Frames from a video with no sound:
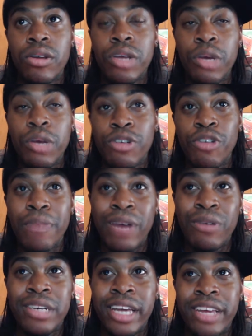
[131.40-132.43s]
Okay, so we're
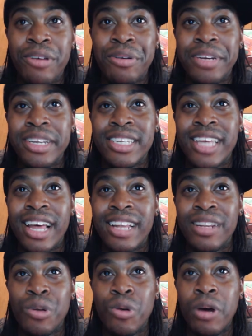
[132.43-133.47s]
back with Deku and his uh,
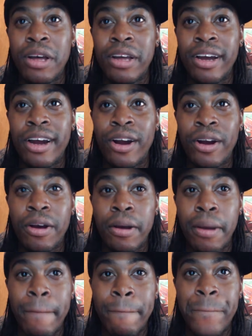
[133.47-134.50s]
little
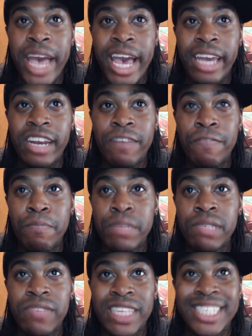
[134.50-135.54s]
band of
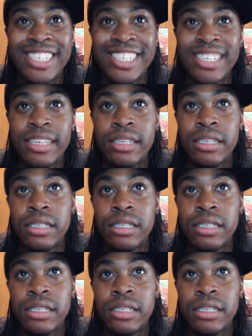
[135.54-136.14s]
misfits.